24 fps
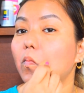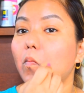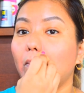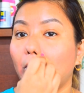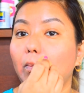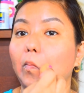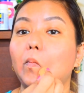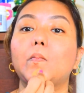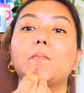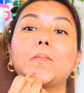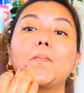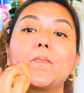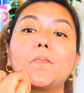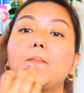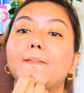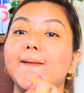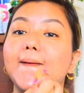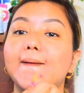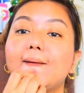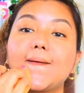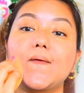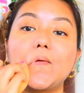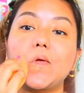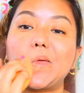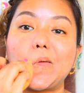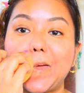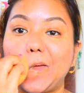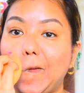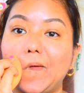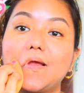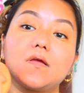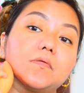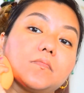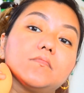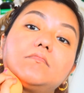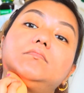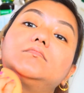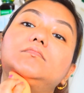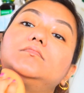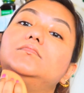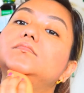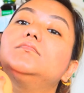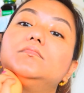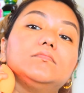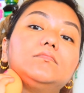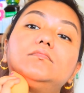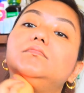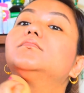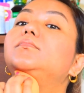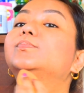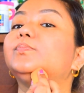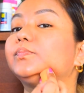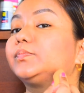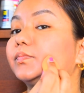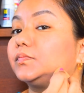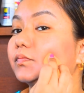in contour palette, the pink shade,